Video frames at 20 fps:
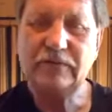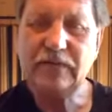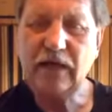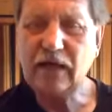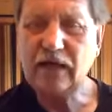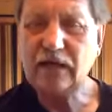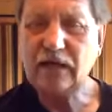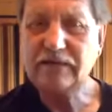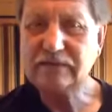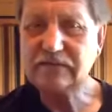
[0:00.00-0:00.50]

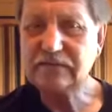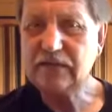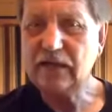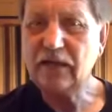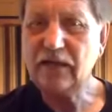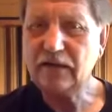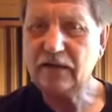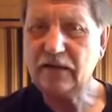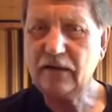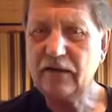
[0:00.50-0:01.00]
Da
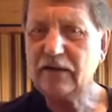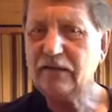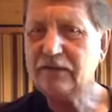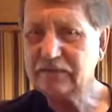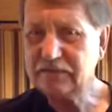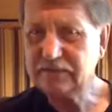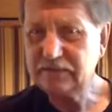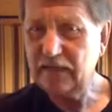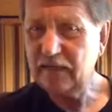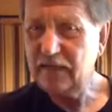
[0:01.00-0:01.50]
da da
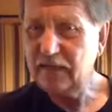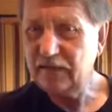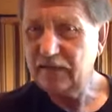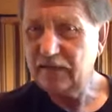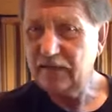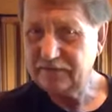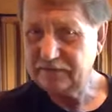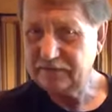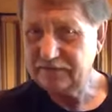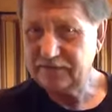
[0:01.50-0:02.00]
da
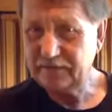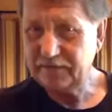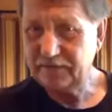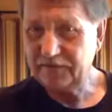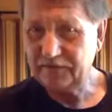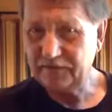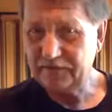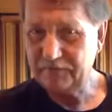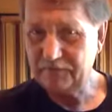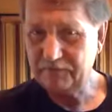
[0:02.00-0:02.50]
da
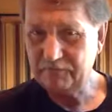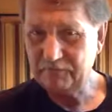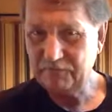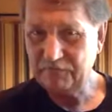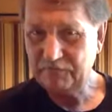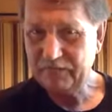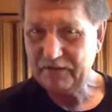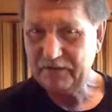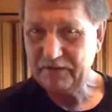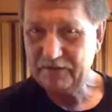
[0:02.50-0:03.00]
da.
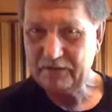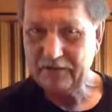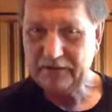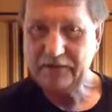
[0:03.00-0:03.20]
Okay.